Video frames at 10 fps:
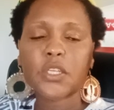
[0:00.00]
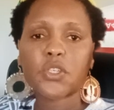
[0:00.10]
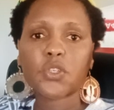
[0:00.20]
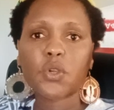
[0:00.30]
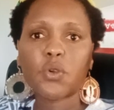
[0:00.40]

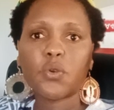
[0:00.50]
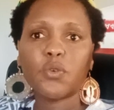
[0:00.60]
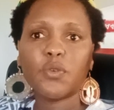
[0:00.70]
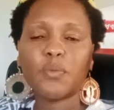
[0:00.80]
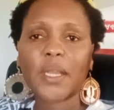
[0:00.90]

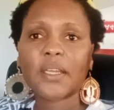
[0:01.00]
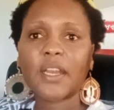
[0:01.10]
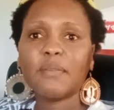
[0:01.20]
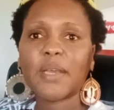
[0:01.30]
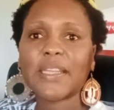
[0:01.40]
So, my
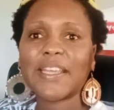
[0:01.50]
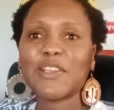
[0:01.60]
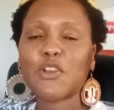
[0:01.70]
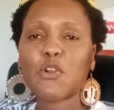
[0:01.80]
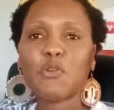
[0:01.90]
grandmother,
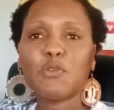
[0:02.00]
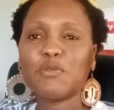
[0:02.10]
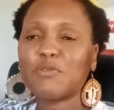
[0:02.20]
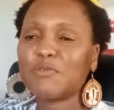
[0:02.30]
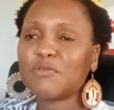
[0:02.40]
you know,
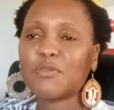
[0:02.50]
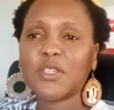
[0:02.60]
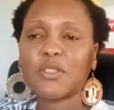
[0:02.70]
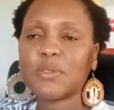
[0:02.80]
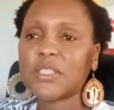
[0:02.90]

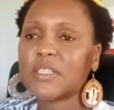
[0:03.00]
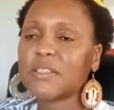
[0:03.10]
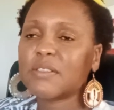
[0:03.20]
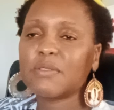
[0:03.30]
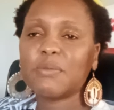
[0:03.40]
it
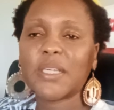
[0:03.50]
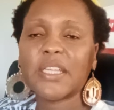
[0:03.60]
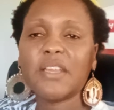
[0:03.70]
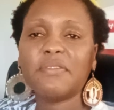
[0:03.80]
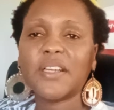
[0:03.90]
was
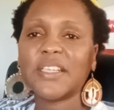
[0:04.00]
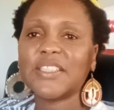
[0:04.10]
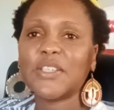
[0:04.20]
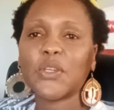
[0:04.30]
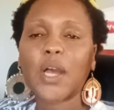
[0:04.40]
whatever,
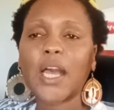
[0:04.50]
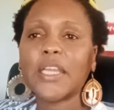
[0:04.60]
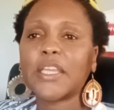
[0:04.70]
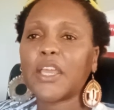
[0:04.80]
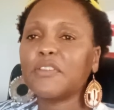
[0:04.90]
you know,
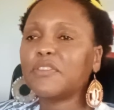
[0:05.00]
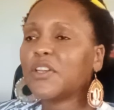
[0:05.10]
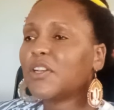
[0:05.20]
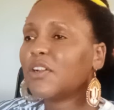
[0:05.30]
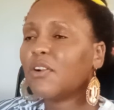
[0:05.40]
I gave
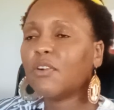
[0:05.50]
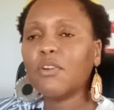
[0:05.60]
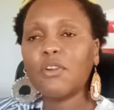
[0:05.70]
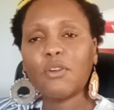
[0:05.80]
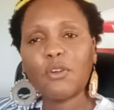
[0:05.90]
her,
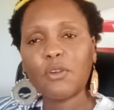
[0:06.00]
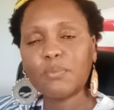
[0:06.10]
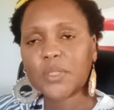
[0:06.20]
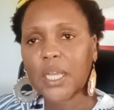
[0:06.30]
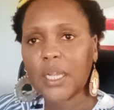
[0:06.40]
oh,
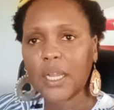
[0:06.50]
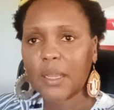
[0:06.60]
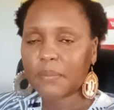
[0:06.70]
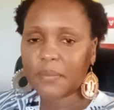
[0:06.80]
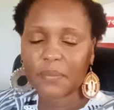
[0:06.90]

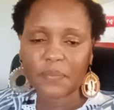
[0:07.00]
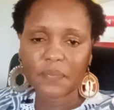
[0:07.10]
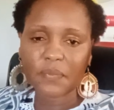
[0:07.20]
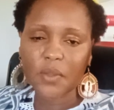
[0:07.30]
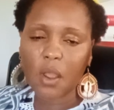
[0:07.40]
Mdanam,
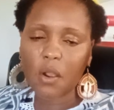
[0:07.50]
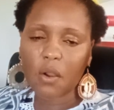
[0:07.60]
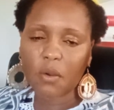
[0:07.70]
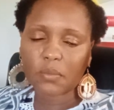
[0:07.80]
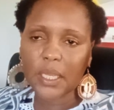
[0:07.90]

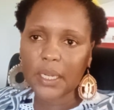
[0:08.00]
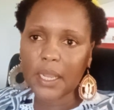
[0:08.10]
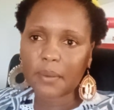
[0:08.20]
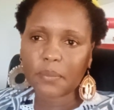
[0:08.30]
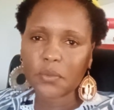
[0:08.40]
oh,
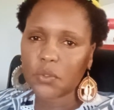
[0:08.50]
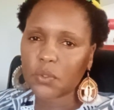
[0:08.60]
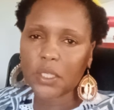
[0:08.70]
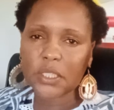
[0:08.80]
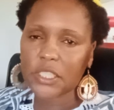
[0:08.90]
Mdanam,
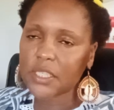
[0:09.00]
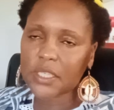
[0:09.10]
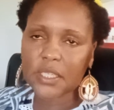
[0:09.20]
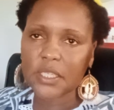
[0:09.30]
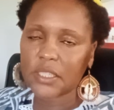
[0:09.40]
can
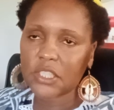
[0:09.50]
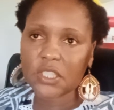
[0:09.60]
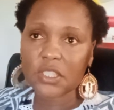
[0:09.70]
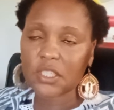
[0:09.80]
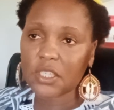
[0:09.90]
just see
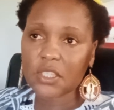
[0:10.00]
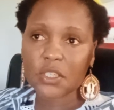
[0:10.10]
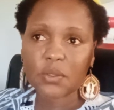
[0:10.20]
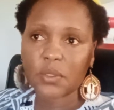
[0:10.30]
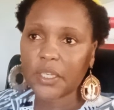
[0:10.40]
she's just
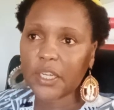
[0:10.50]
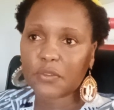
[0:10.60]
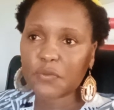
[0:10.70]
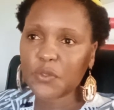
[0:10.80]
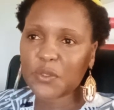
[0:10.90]
so
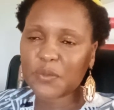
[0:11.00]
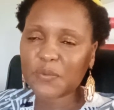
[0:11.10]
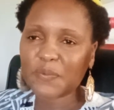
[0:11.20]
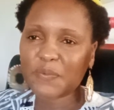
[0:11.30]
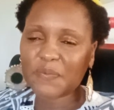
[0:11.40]
grateful
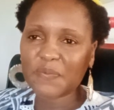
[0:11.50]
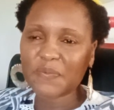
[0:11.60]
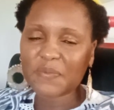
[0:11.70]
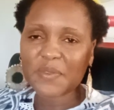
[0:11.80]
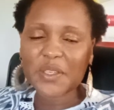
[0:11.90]

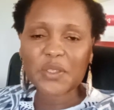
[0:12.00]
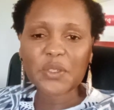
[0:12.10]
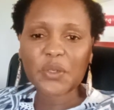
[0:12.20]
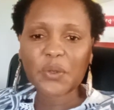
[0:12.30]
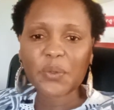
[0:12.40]

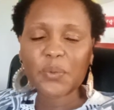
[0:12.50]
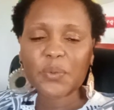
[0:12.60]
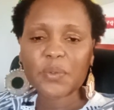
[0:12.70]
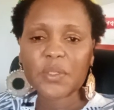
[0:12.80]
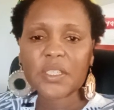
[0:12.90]
you know,
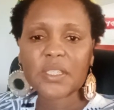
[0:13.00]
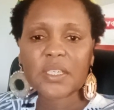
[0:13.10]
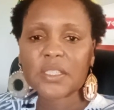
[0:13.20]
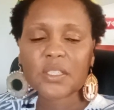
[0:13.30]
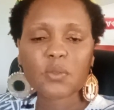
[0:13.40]
it,
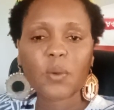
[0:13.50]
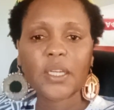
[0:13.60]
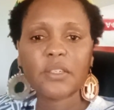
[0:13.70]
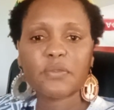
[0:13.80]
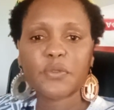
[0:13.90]
it is
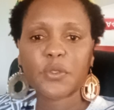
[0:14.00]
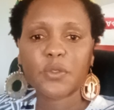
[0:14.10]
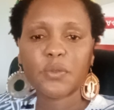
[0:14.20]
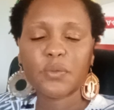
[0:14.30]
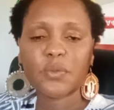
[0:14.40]

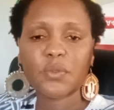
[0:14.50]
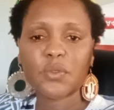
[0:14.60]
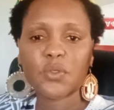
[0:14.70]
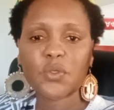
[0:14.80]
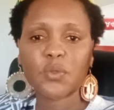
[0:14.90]
wonderful
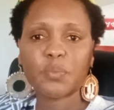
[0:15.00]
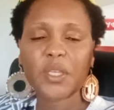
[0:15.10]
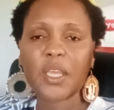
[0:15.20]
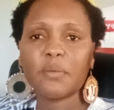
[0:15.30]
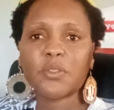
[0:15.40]
to
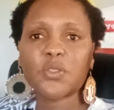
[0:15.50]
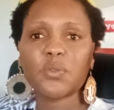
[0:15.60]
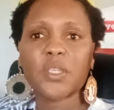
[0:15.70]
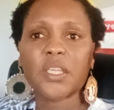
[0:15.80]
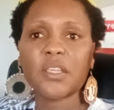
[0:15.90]
be able
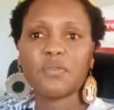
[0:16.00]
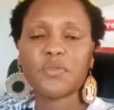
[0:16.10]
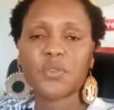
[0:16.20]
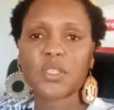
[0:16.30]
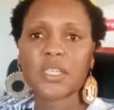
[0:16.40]
to
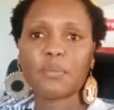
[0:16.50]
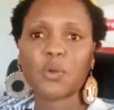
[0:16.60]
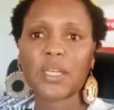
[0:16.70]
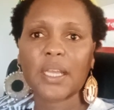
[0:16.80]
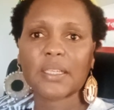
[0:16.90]
give to
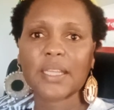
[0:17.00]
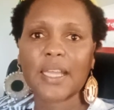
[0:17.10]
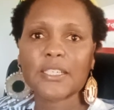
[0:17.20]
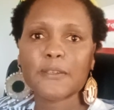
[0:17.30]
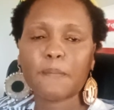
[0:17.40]
someone like
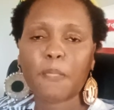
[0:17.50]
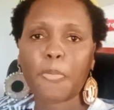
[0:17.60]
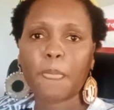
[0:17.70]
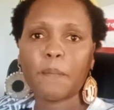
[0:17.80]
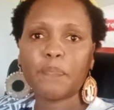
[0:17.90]
that.
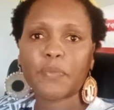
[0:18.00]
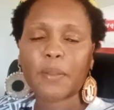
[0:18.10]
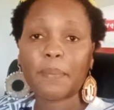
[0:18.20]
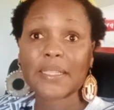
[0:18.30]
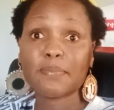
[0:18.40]

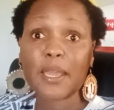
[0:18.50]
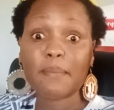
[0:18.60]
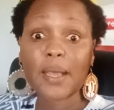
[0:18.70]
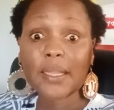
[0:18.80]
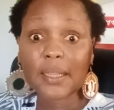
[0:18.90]
But my
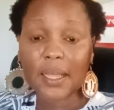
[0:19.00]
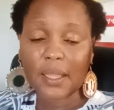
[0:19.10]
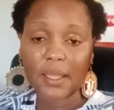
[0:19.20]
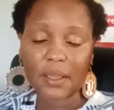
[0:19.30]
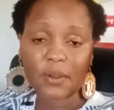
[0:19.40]
mother,
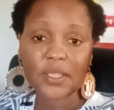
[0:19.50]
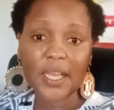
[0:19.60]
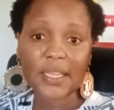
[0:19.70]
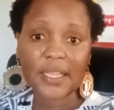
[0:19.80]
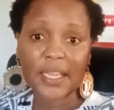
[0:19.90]
on the
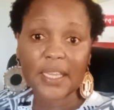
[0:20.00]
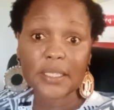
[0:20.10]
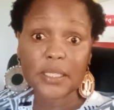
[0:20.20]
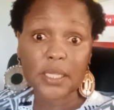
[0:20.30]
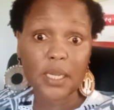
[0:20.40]
other
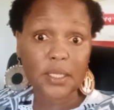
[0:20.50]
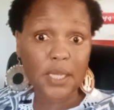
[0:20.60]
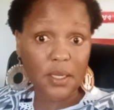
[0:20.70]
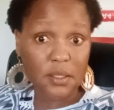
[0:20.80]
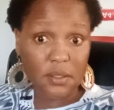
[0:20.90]
hand, is
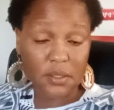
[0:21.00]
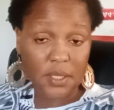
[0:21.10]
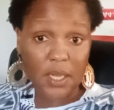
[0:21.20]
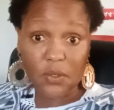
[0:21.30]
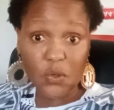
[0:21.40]
entitled.
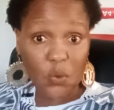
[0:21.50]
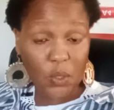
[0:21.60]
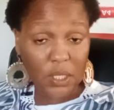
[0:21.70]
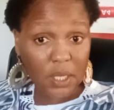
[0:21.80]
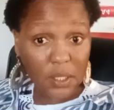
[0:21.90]
I don't know
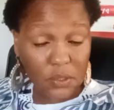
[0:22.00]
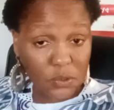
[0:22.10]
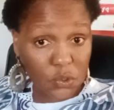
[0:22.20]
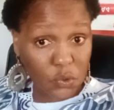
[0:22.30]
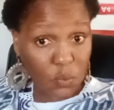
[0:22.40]

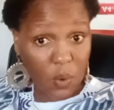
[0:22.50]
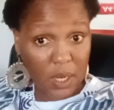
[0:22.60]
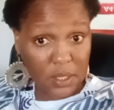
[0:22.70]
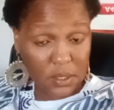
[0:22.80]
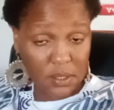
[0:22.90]
entitled to
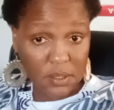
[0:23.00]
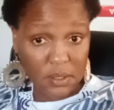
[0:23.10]
what.